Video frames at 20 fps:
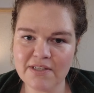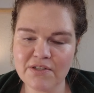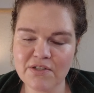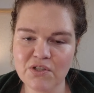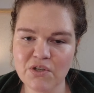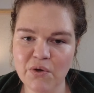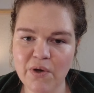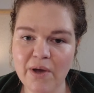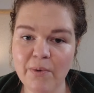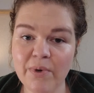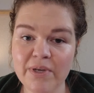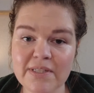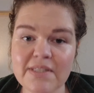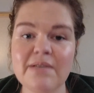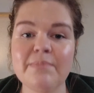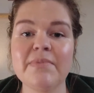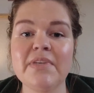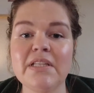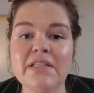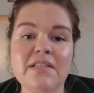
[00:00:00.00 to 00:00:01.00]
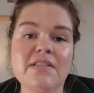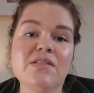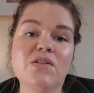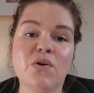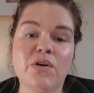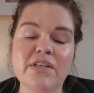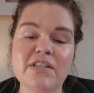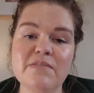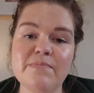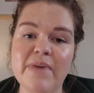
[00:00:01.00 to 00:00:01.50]
So I want something that's
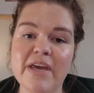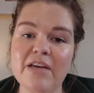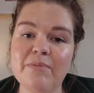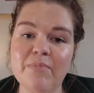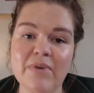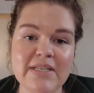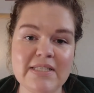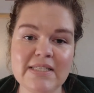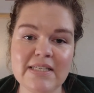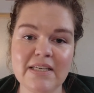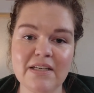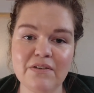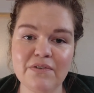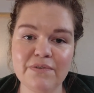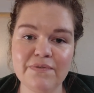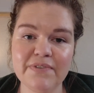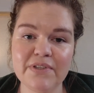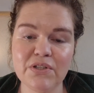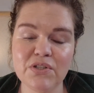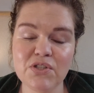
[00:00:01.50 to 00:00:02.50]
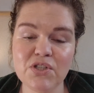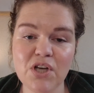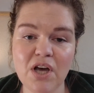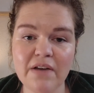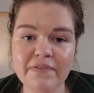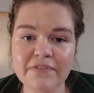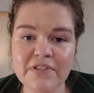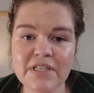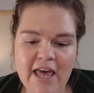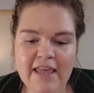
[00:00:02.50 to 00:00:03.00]
going to make my skin feel
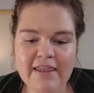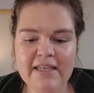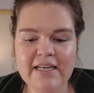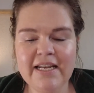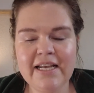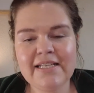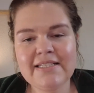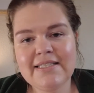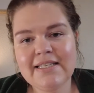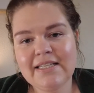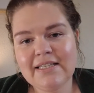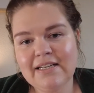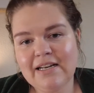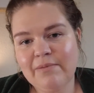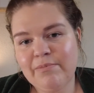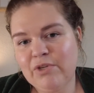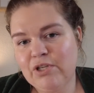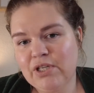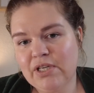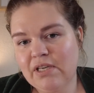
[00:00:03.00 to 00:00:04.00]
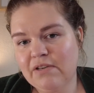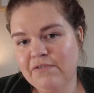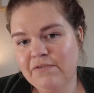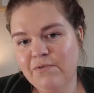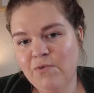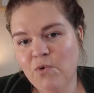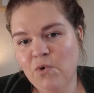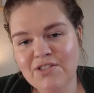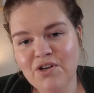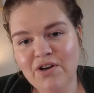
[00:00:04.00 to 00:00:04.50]
soft. The next thing that I'm looking
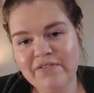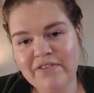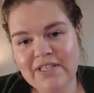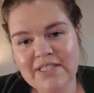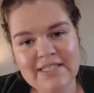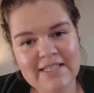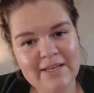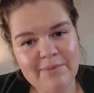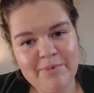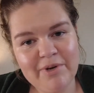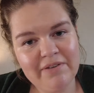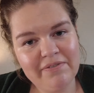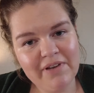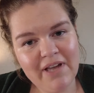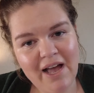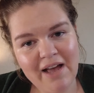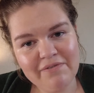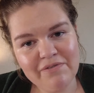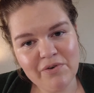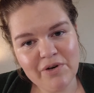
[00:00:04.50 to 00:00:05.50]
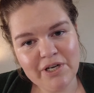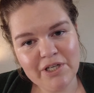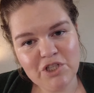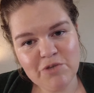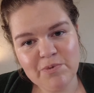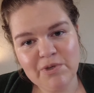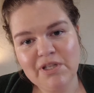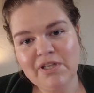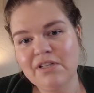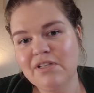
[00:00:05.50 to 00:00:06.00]
for, obviously a bit of
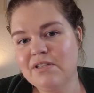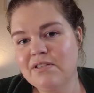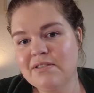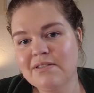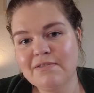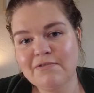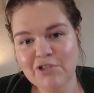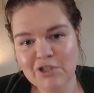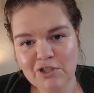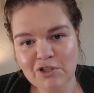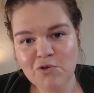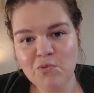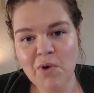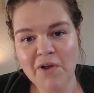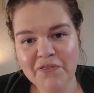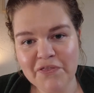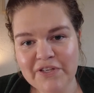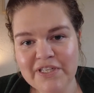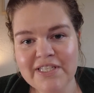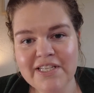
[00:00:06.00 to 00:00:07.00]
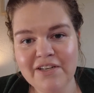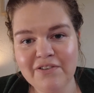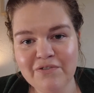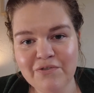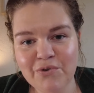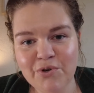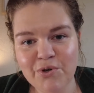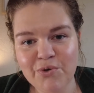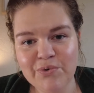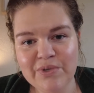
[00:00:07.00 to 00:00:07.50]
coverage, because you want the tint
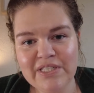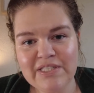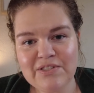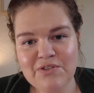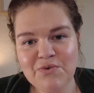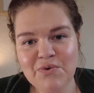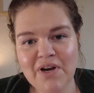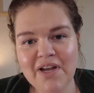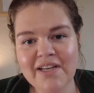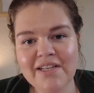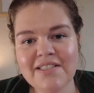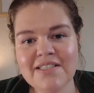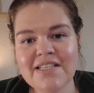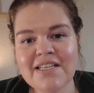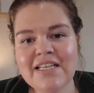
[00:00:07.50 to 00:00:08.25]
for a reason, right?